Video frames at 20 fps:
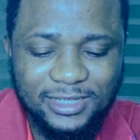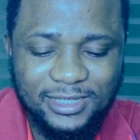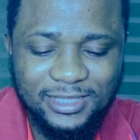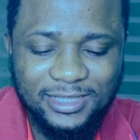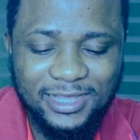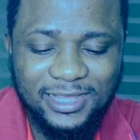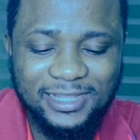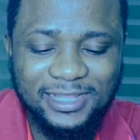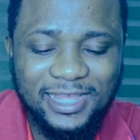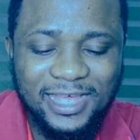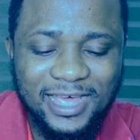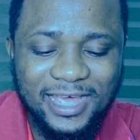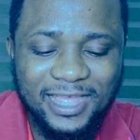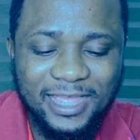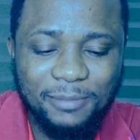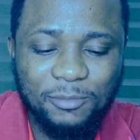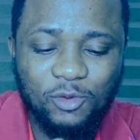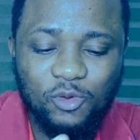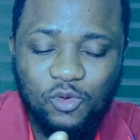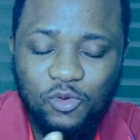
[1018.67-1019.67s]
that I
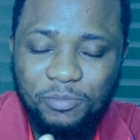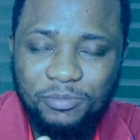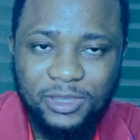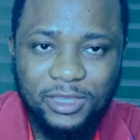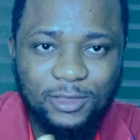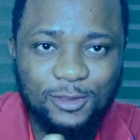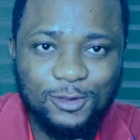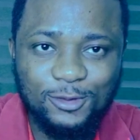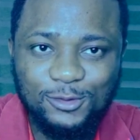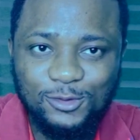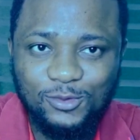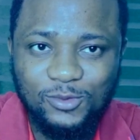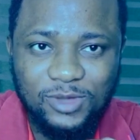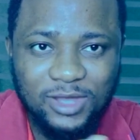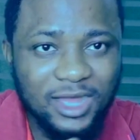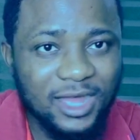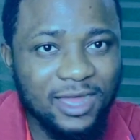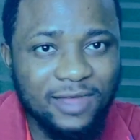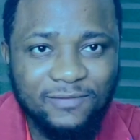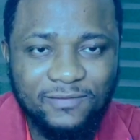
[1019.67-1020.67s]
am hoping not to
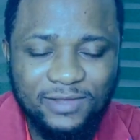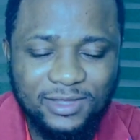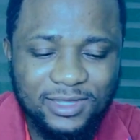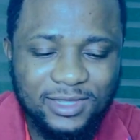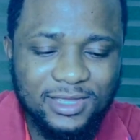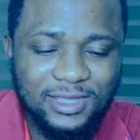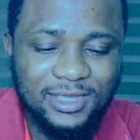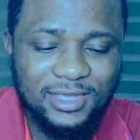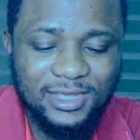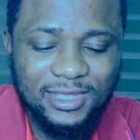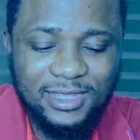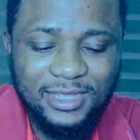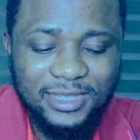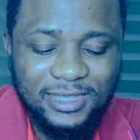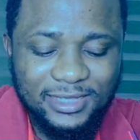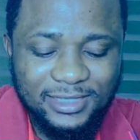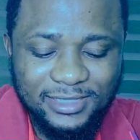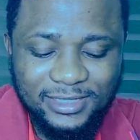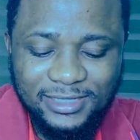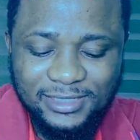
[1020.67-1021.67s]
have.
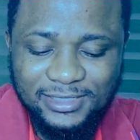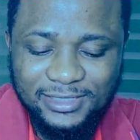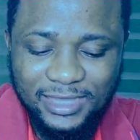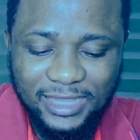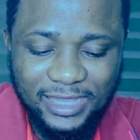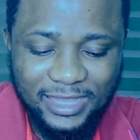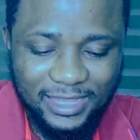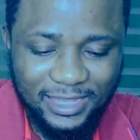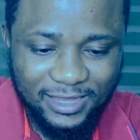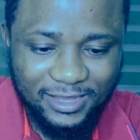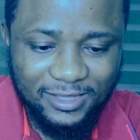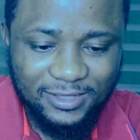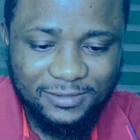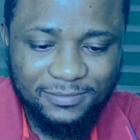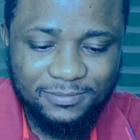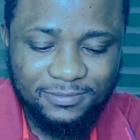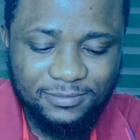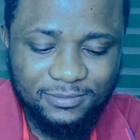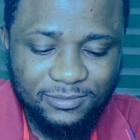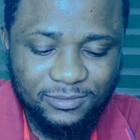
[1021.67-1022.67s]
This is a girl
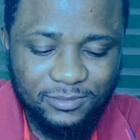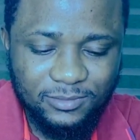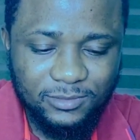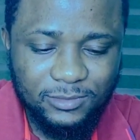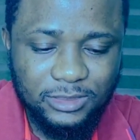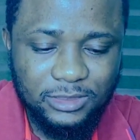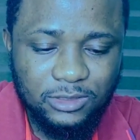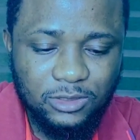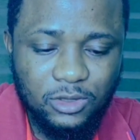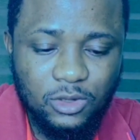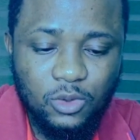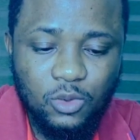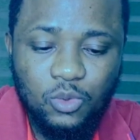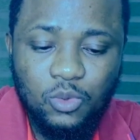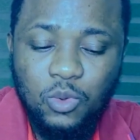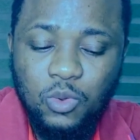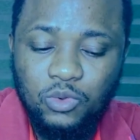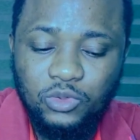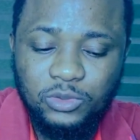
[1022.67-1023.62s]
whose